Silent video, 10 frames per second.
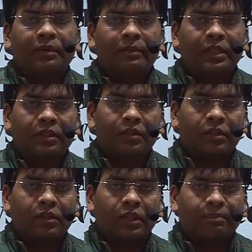but
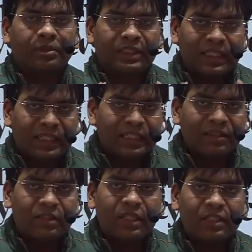the
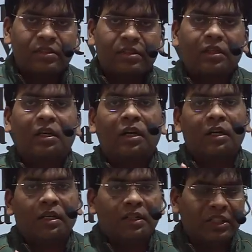sentence is
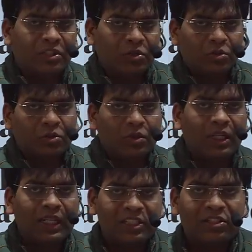reduced to the
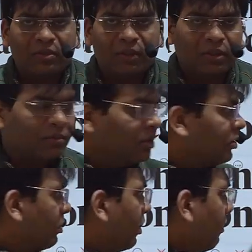lesser one.
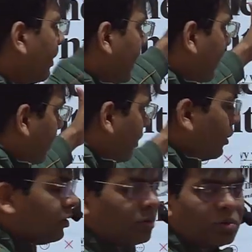Means from death
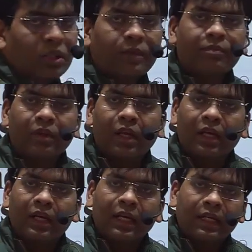to the
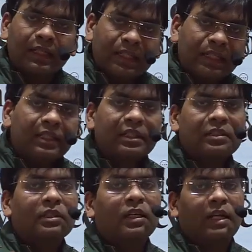
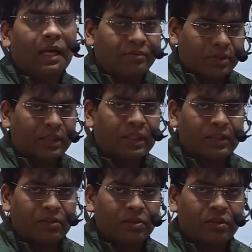rigorous life
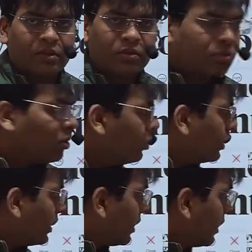sentence. So
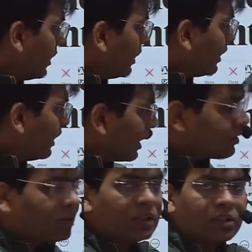this is the
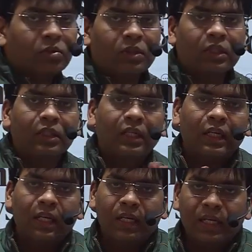reduction to the
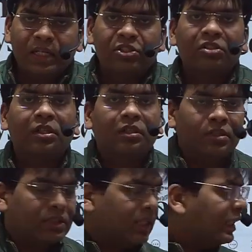lesser
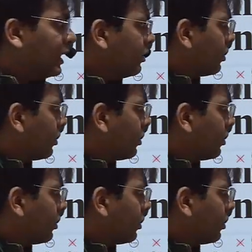sentence.